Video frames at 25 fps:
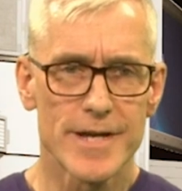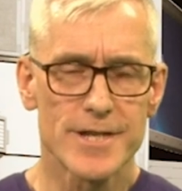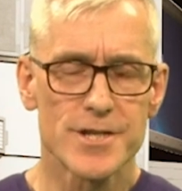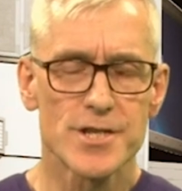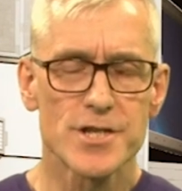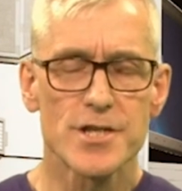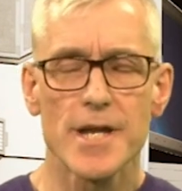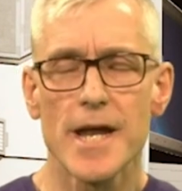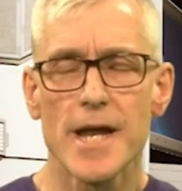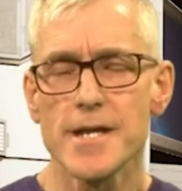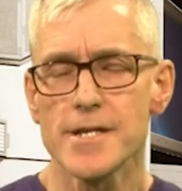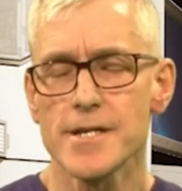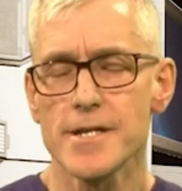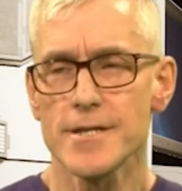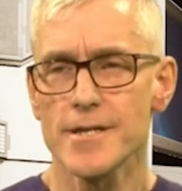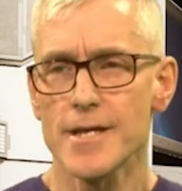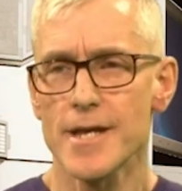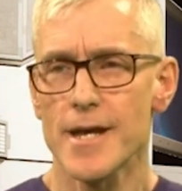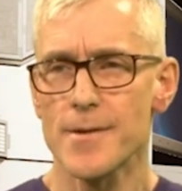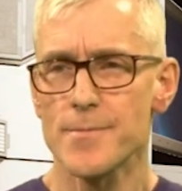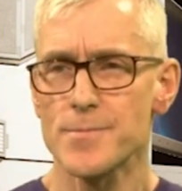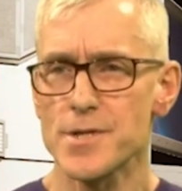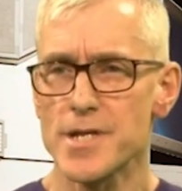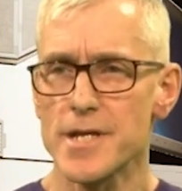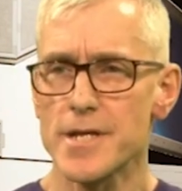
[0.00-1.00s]

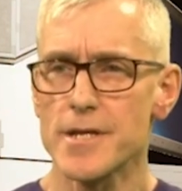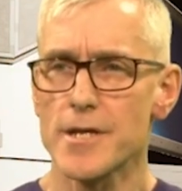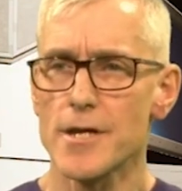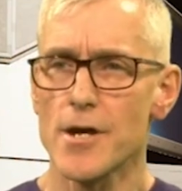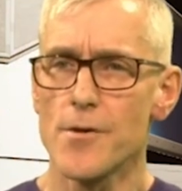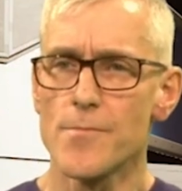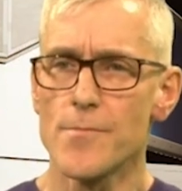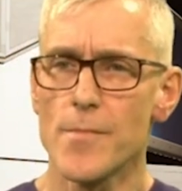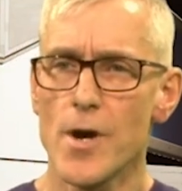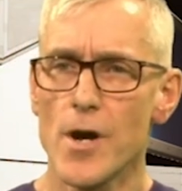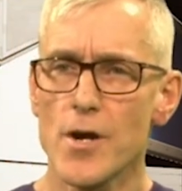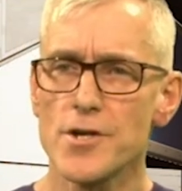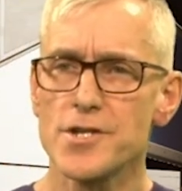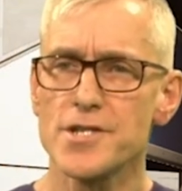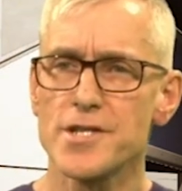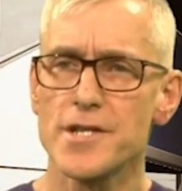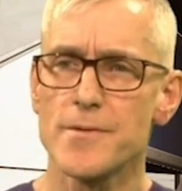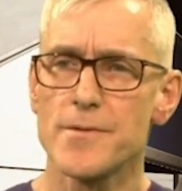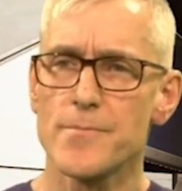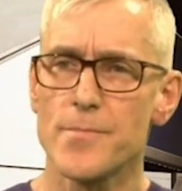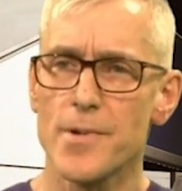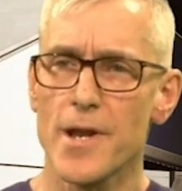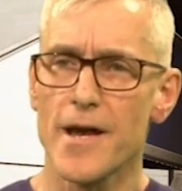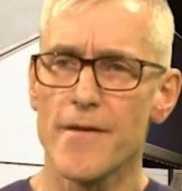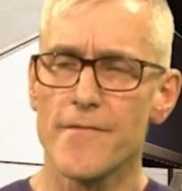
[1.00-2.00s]
Extending the Apteco
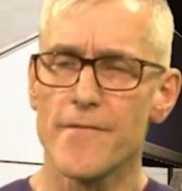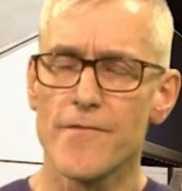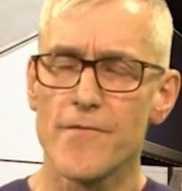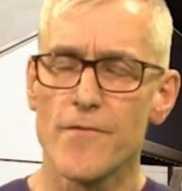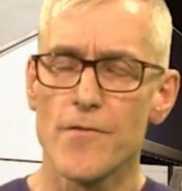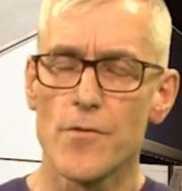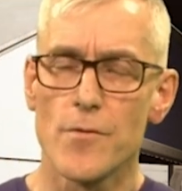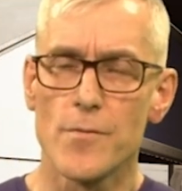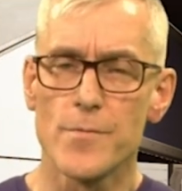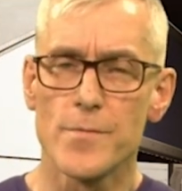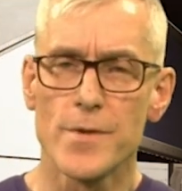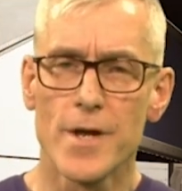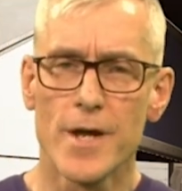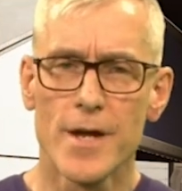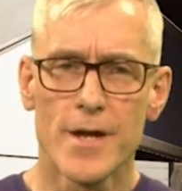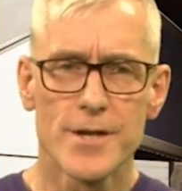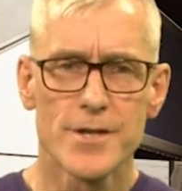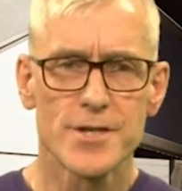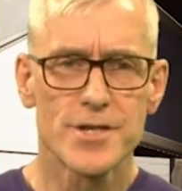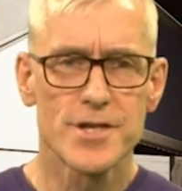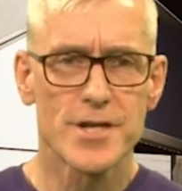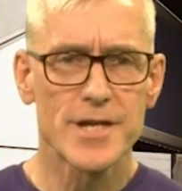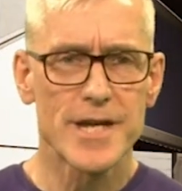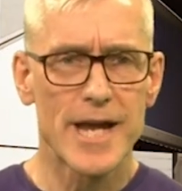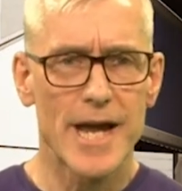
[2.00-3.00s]
marketing platform
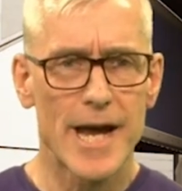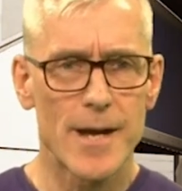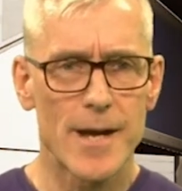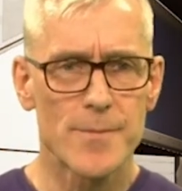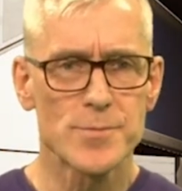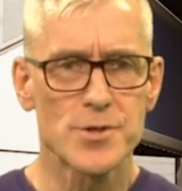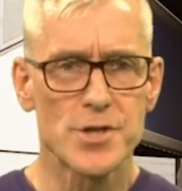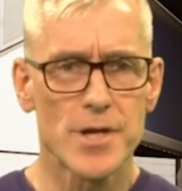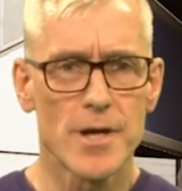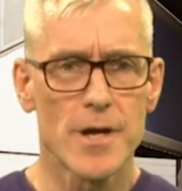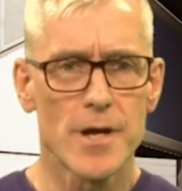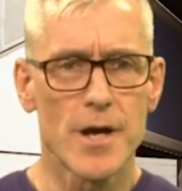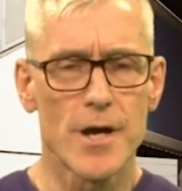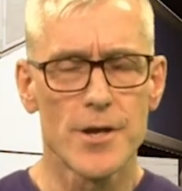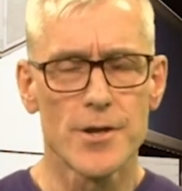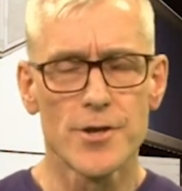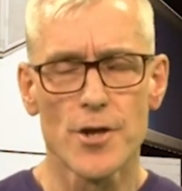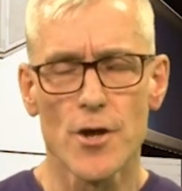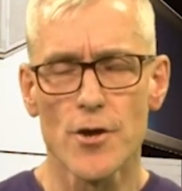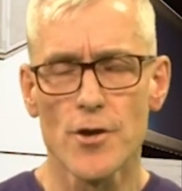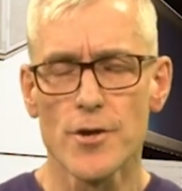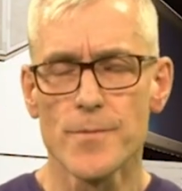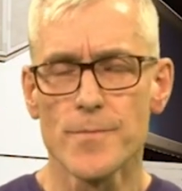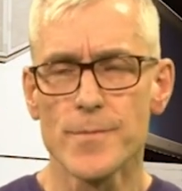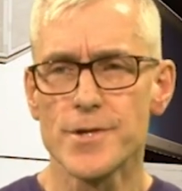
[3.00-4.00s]
to capture
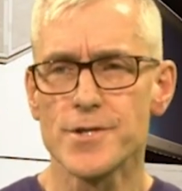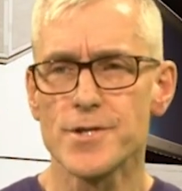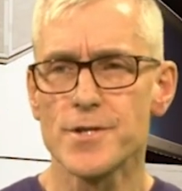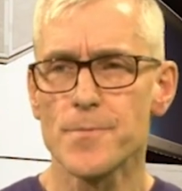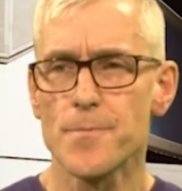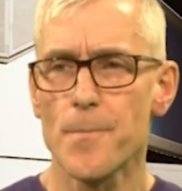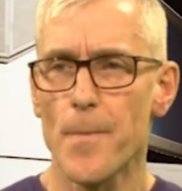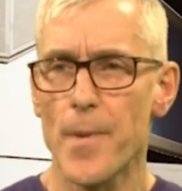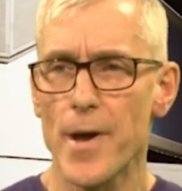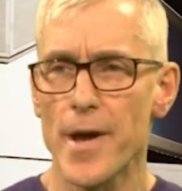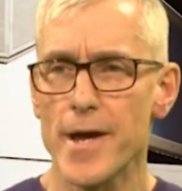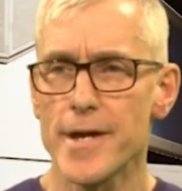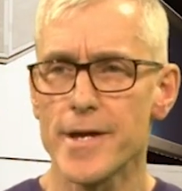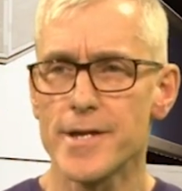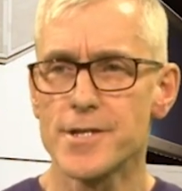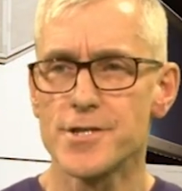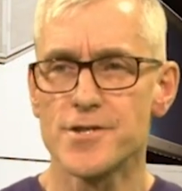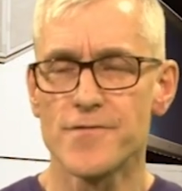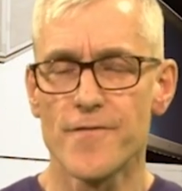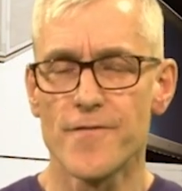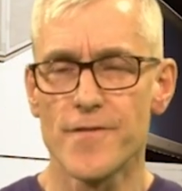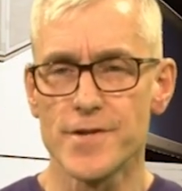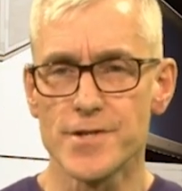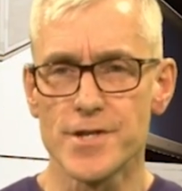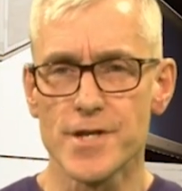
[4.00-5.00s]
anonymous
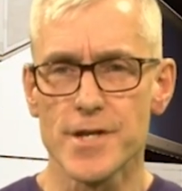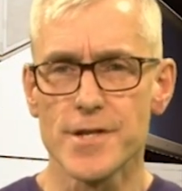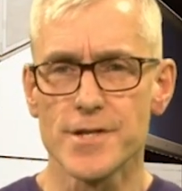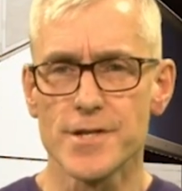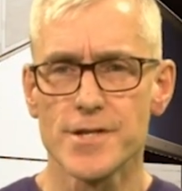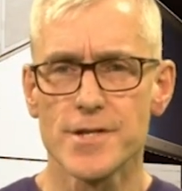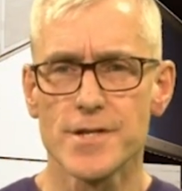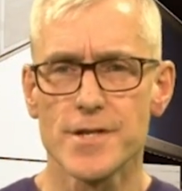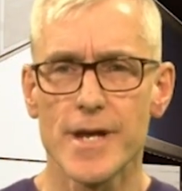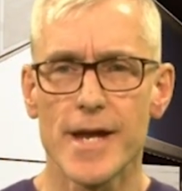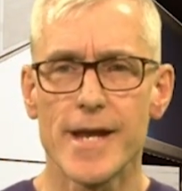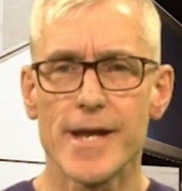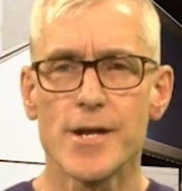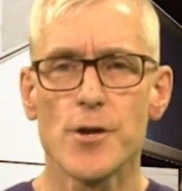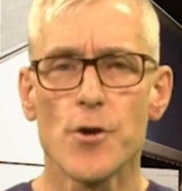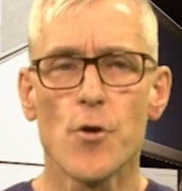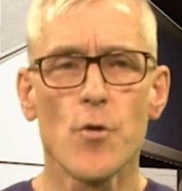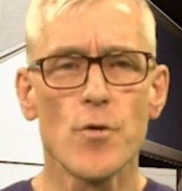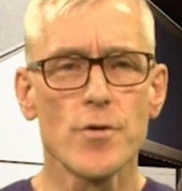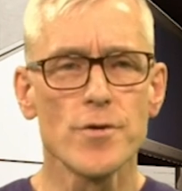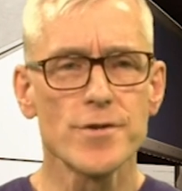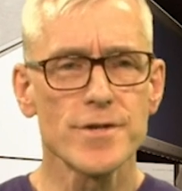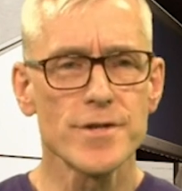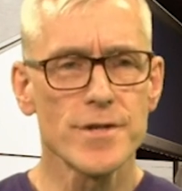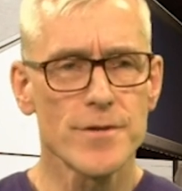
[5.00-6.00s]
page visits in
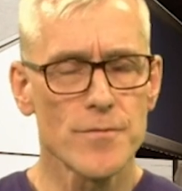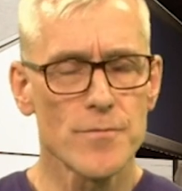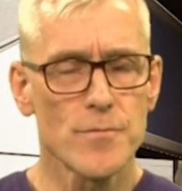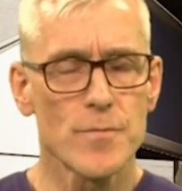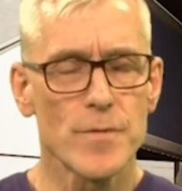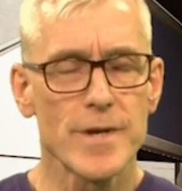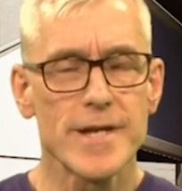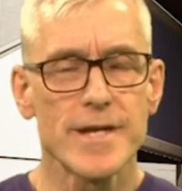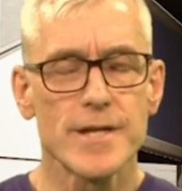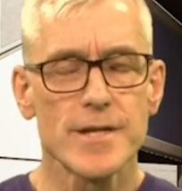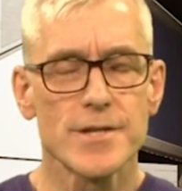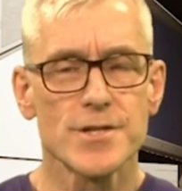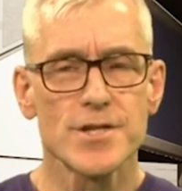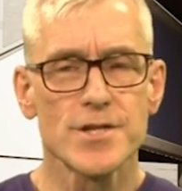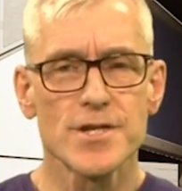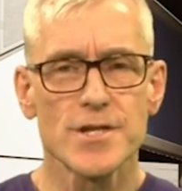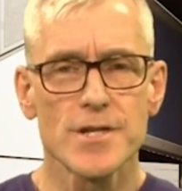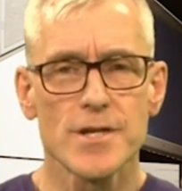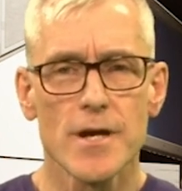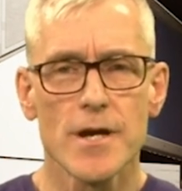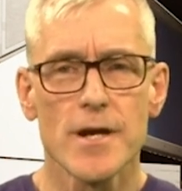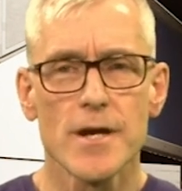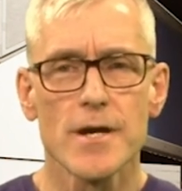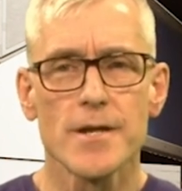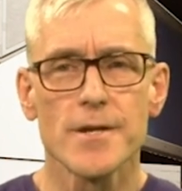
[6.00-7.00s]
order that we can
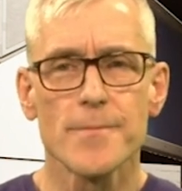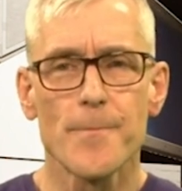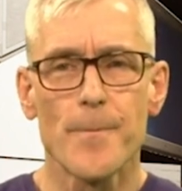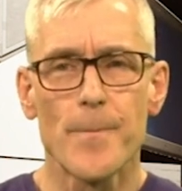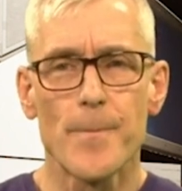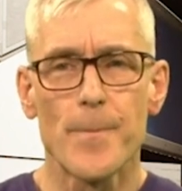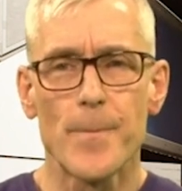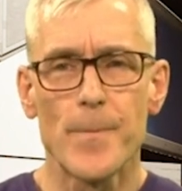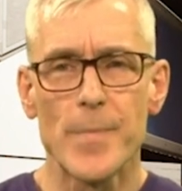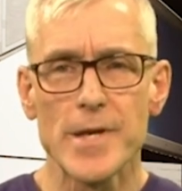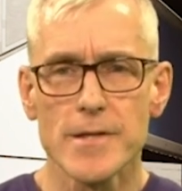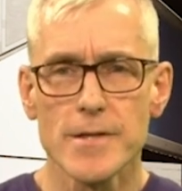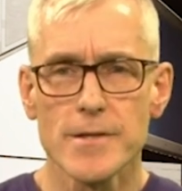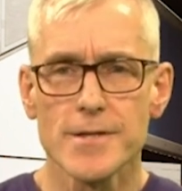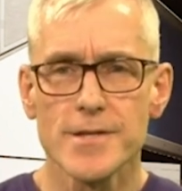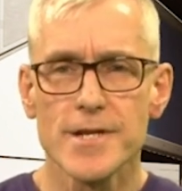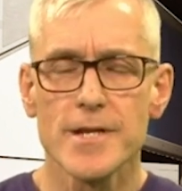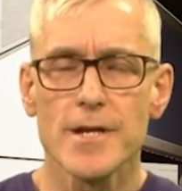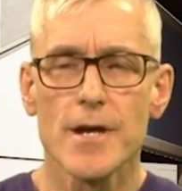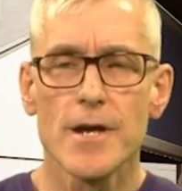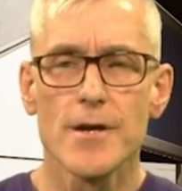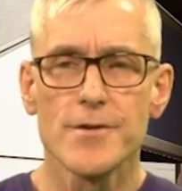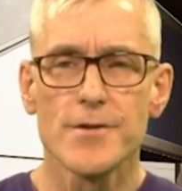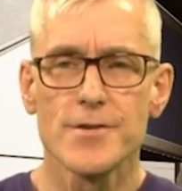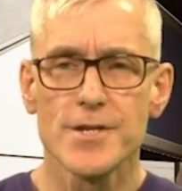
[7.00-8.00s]
start
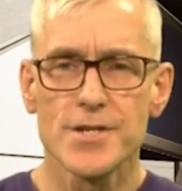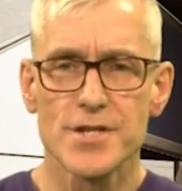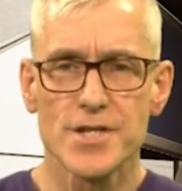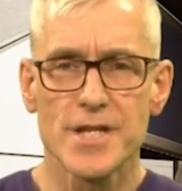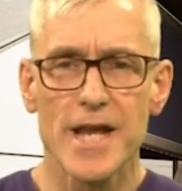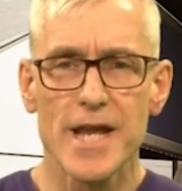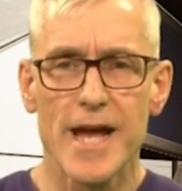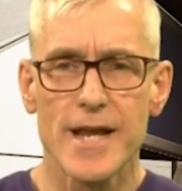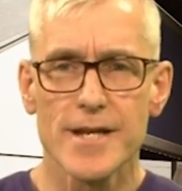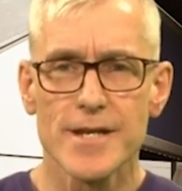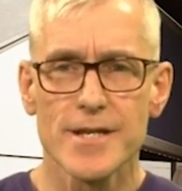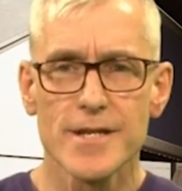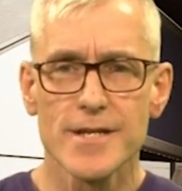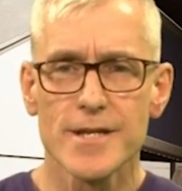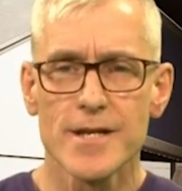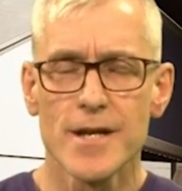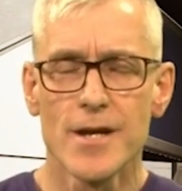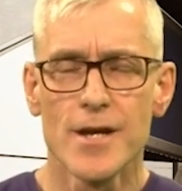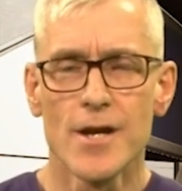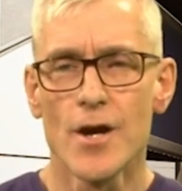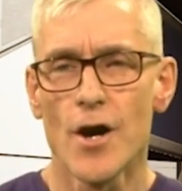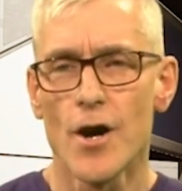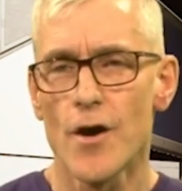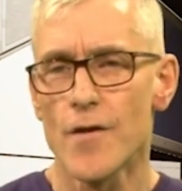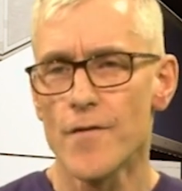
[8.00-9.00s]
building
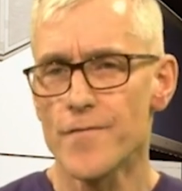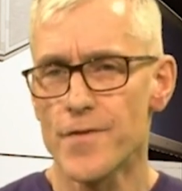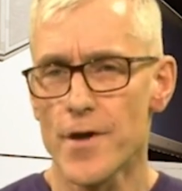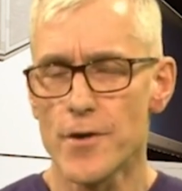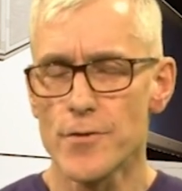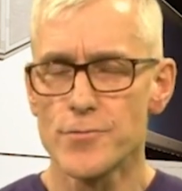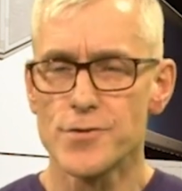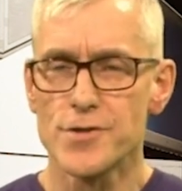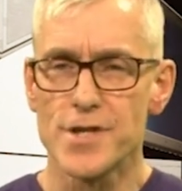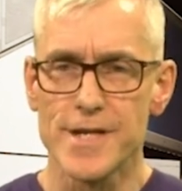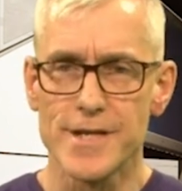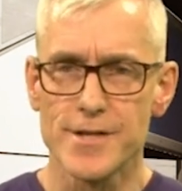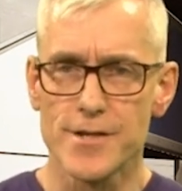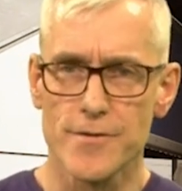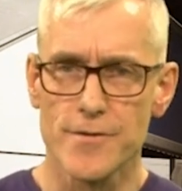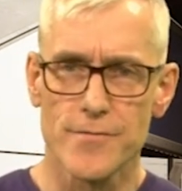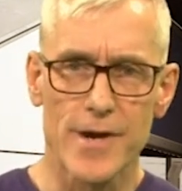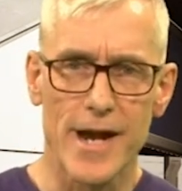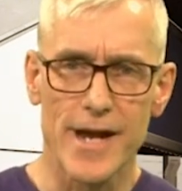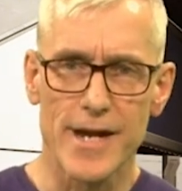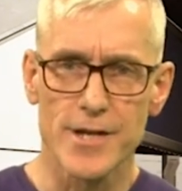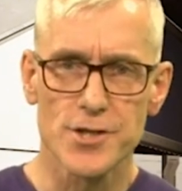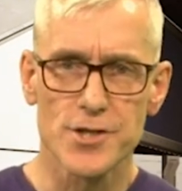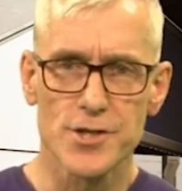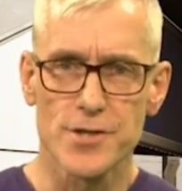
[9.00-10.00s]
understanding of those
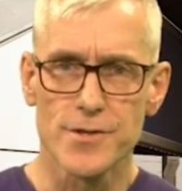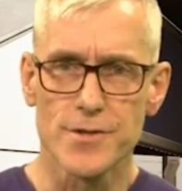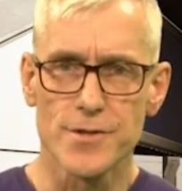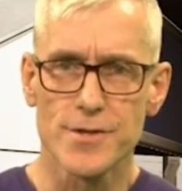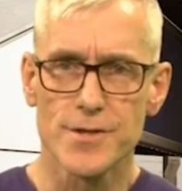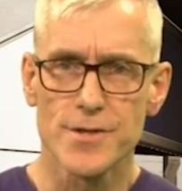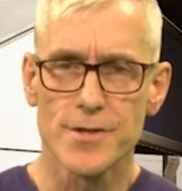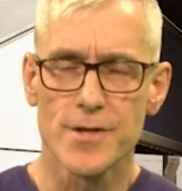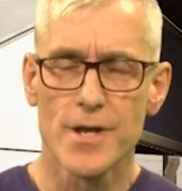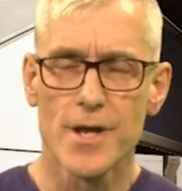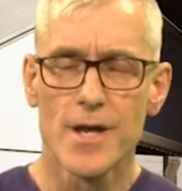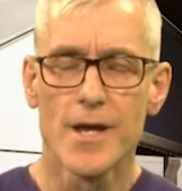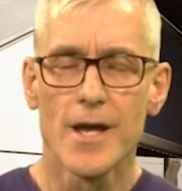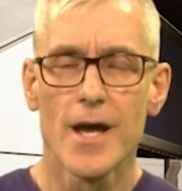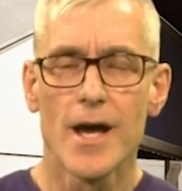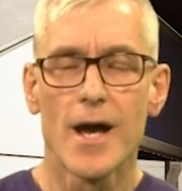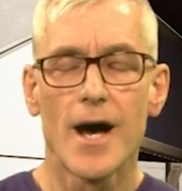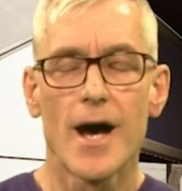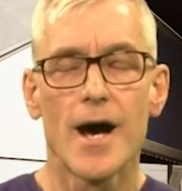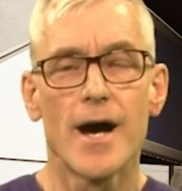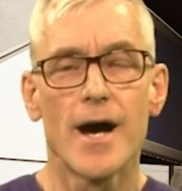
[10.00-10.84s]
interactions,